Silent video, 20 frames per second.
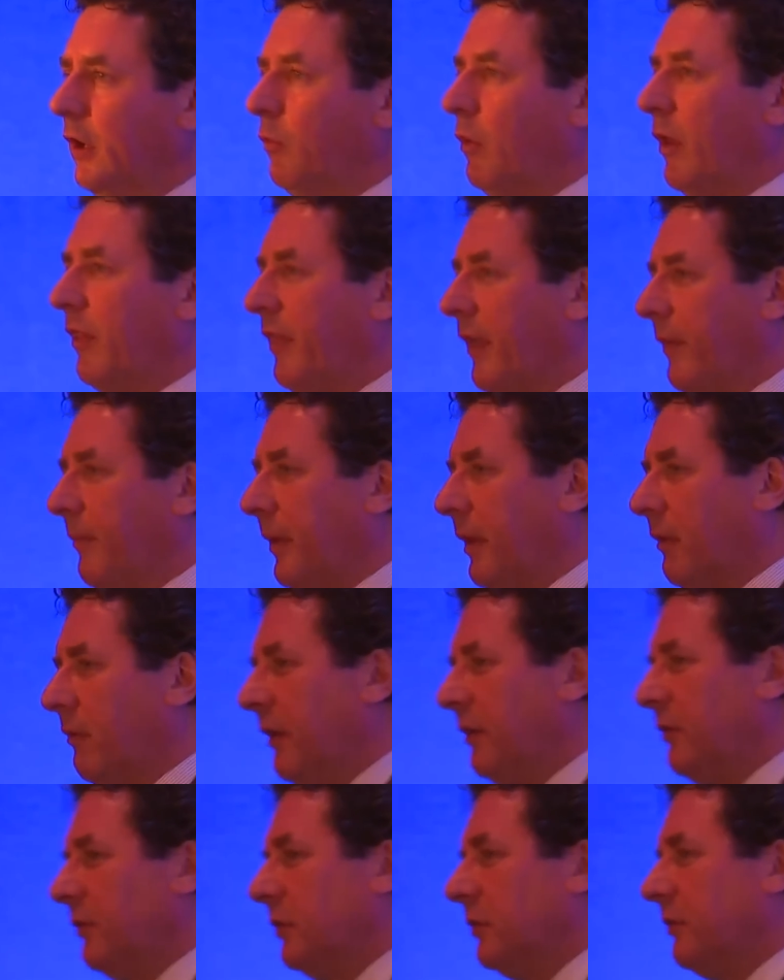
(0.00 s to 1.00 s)
whether they be
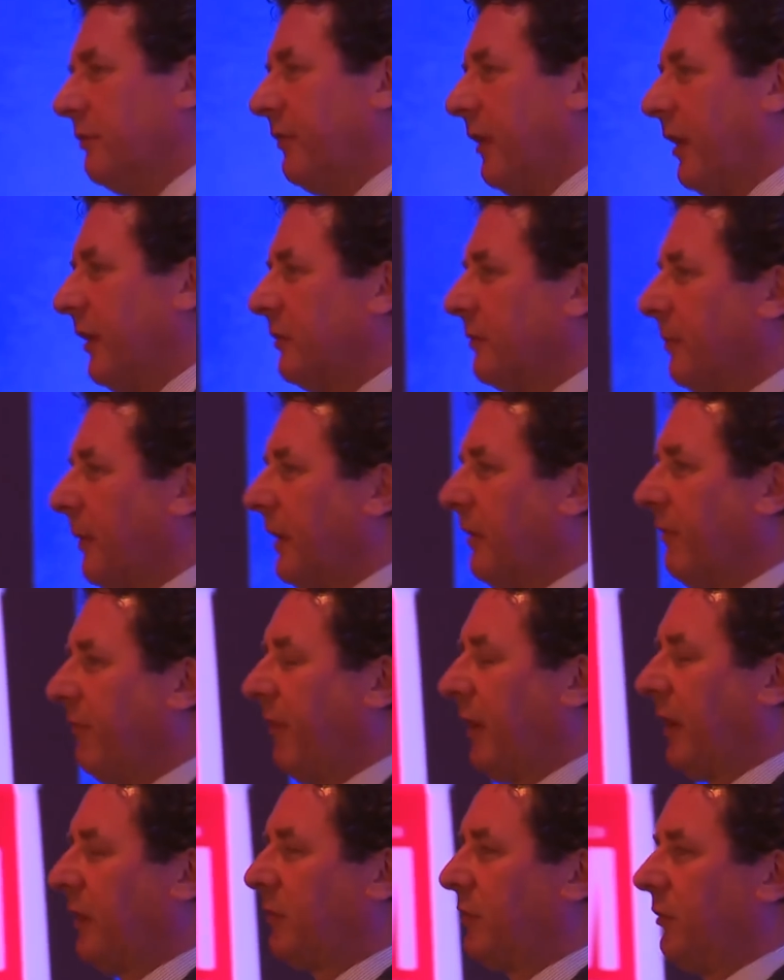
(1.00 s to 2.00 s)
original device
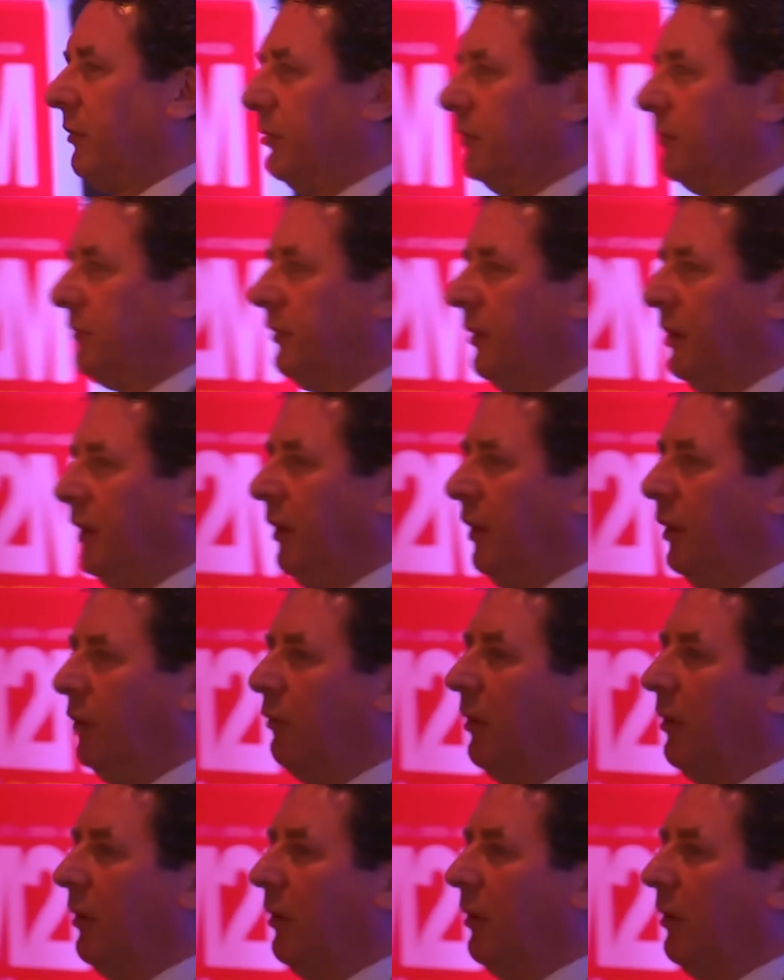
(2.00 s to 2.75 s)
manufacturers,